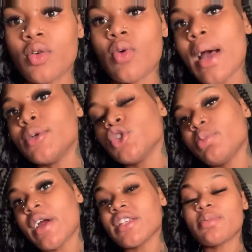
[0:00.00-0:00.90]
Why would you
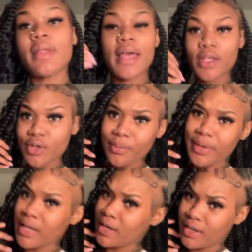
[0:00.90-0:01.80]
press play? You
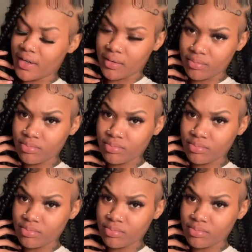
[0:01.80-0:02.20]
weird.